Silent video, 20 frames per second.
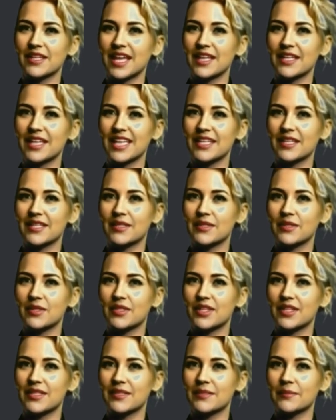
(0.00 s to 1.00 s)
In
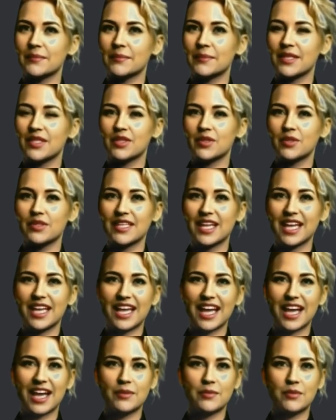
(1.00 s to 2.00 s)
conclusion,
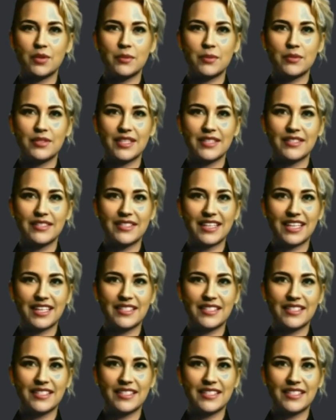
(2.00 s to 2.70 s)
Midjourneyai represents an